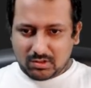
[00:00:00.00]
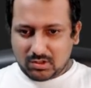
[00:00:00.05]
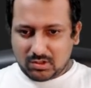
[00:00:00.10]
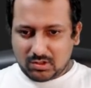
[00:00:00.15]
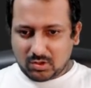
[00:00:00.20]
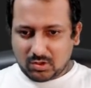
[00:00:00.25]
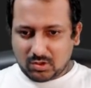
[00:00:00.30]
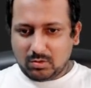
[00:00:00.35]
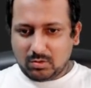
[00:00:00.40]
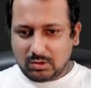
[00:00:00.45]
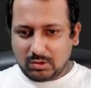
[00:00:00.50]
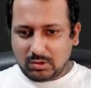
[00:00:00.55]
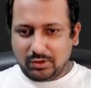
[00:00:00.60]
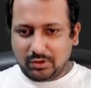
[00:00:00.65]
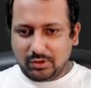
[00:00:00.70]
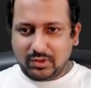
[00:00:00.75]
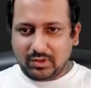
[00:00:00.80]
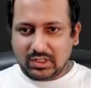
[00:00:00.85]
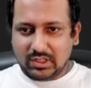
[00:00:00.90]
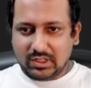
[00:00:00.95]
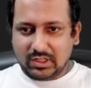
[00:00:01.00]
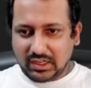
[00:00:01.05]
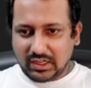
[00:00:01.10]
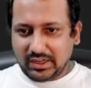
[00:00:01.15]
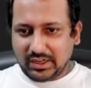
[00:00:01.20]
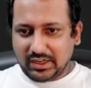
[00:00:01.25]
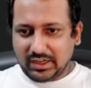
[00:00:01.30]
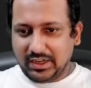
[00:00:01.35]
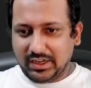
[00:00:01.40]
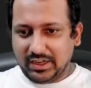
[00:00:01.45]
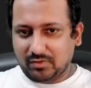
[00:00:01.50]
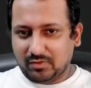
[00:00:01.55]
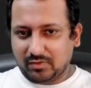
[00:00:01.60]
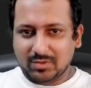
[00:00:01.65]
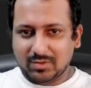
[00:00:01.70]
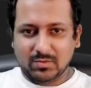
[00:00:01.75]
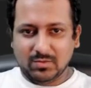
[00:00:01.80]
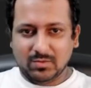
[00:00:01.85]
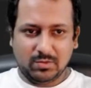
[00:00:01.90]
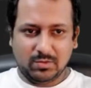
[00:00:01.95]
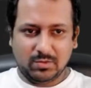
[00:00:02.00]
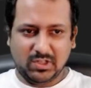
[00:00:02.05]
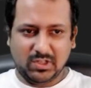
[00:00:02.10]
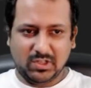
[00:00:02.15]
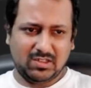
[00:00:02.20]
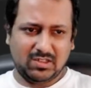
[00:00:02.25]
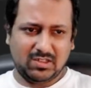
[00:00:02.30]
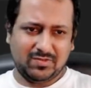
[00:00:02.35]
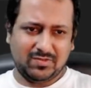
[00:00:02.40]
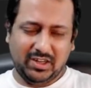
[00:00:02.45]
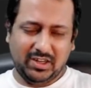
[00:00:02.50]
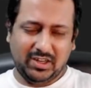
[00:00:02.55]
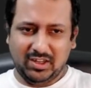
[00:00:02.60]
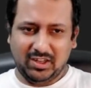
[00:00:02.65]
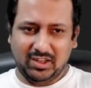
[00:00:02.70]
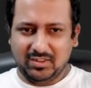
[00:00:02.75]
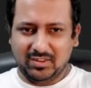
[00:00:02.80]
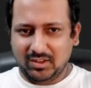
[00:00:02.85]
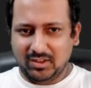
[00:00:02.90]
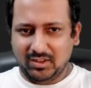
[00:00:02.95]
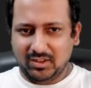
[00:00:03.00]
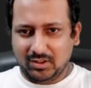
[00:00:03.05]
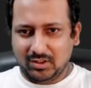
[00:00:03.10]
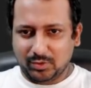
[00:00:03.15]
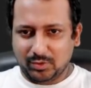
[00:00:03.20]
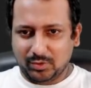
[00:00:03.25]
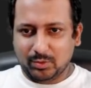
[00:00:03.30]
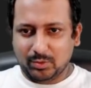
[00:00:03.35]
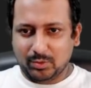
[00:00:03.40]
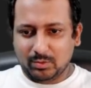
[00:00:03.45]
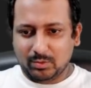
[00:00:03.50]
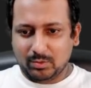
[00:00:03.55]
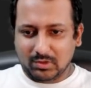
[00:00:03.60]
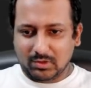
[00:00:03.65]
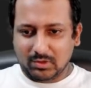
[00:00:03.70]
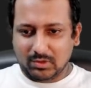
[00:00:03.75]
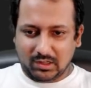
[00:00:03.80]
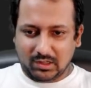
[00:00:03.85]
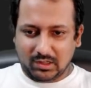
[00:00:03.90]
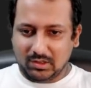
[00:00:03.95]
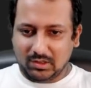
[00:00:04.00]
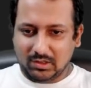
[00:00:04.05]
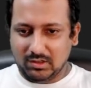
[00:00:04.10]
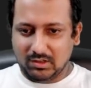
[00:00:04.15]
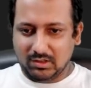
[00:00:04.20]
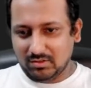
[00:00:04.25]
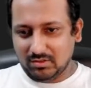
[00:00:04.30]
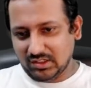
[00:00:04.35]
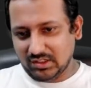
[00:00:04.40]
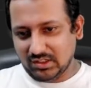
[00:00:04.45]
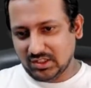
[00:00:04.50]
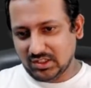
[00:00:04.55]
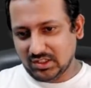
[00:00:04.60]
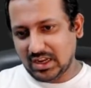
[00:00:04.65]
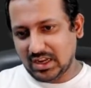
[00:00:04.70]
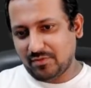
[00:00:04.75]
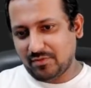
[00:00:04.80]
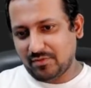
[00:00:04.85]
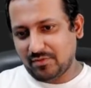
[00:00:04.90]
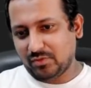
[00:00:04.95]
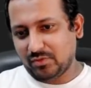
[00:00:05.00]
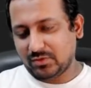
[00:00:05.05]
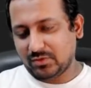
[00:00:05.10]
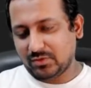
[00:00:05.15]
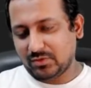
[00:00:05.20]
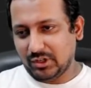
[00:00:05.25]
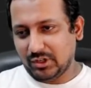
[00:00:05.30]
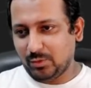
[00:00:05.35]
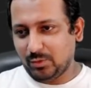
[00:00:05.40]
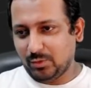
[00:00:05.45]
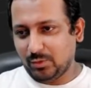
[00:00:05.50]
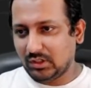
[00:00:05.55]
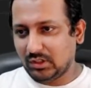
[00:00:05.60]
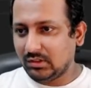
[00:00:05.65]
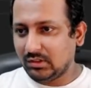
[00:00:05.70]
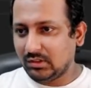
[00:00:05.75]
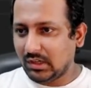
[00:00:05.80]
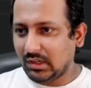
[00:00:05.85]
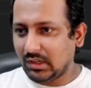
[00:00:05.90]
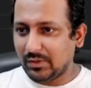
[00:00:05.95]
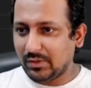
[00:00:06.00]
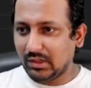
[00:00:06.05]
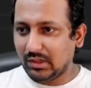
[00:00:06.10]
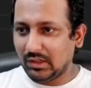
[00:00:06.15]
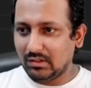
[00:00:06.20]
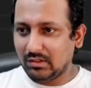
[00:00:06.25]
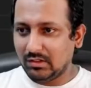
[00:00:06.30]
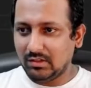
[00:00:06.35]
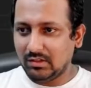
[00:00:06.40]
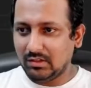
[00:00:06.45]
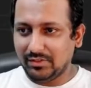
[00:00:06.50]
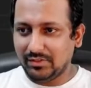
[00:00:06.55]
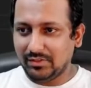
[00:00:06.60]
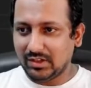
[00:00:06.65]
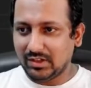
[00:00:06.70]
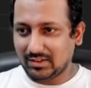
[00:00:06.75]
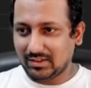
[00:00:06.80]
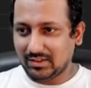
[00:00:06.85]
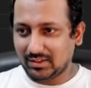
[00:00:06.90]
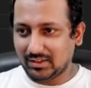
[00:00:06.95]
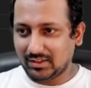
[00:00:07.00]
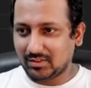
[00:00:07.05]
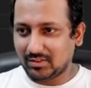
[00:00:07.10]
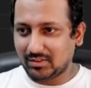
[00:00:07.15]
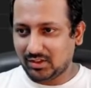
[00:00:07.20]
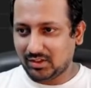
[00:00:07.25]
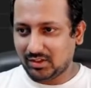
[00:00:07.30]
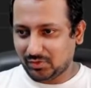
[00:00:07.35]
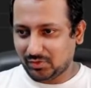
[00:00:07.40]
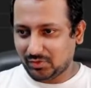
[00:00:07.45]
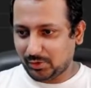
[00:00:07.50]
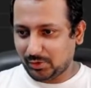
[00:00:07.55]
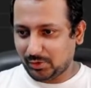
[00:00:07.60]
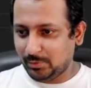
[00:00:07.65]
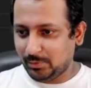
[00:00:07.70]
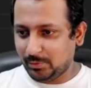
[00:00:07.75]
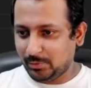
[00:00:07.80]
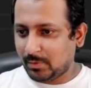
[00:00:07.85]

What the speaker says: So you will get 8 of them, but it's very easy to just have only one. I will leave it as an exercise for you.